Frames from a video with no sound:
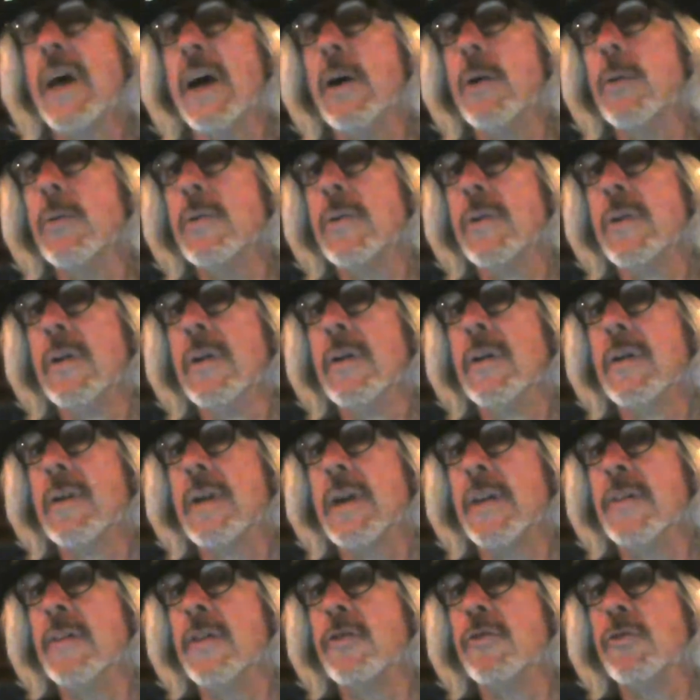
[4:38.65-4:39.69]
out
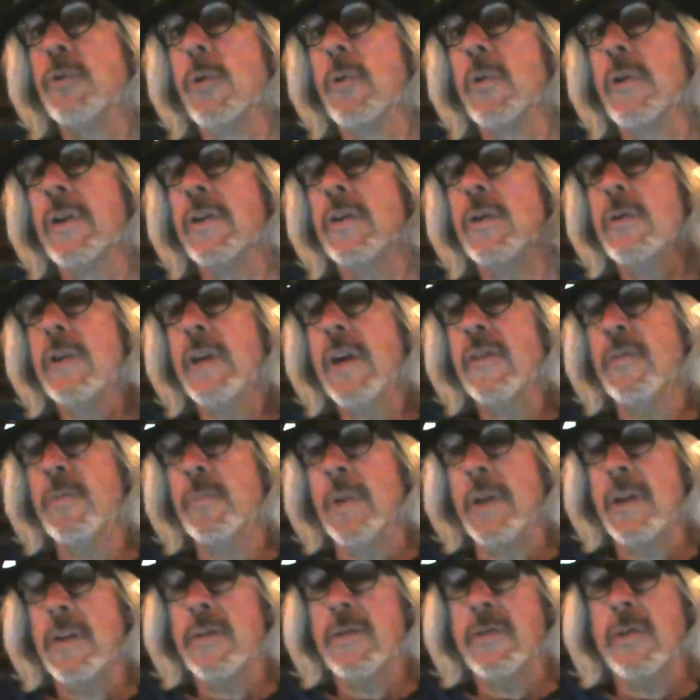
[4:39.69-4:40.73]
in the drawing you give
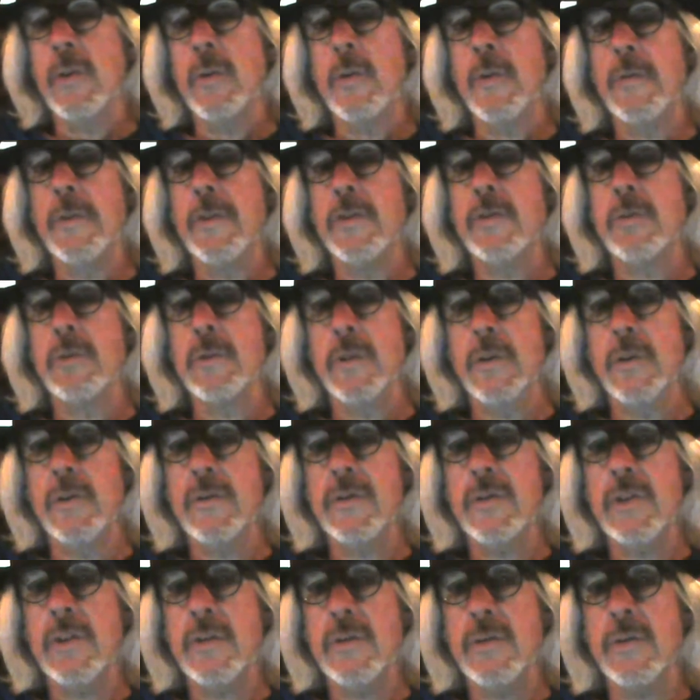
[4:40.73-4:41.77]
me. So if it's your little
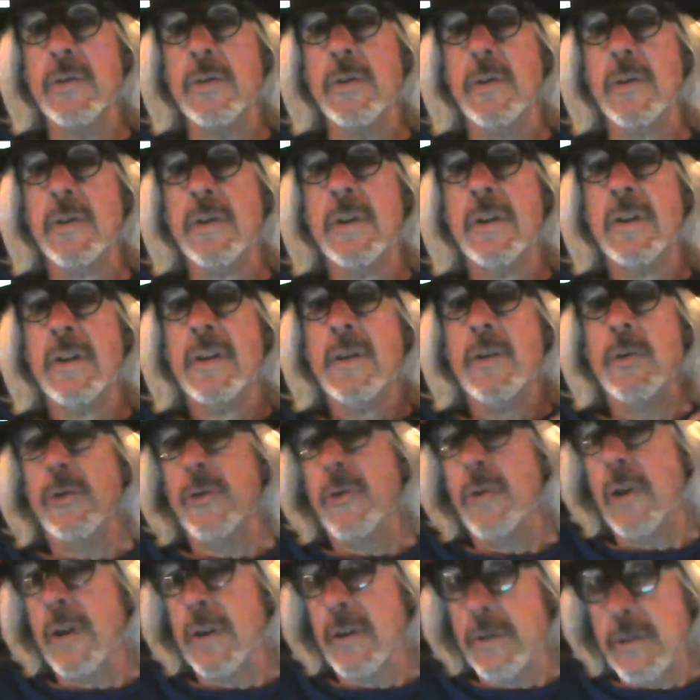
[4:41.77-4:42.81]
sister,
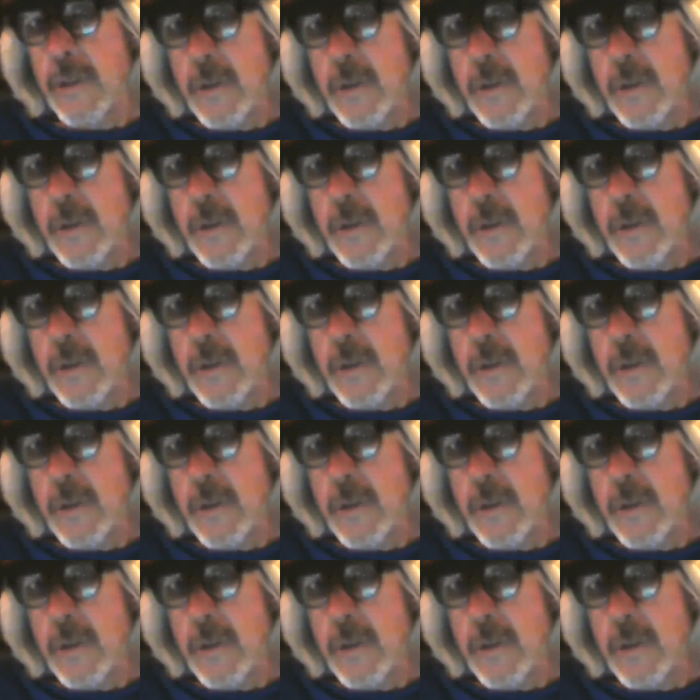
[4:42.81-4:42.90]
although I don't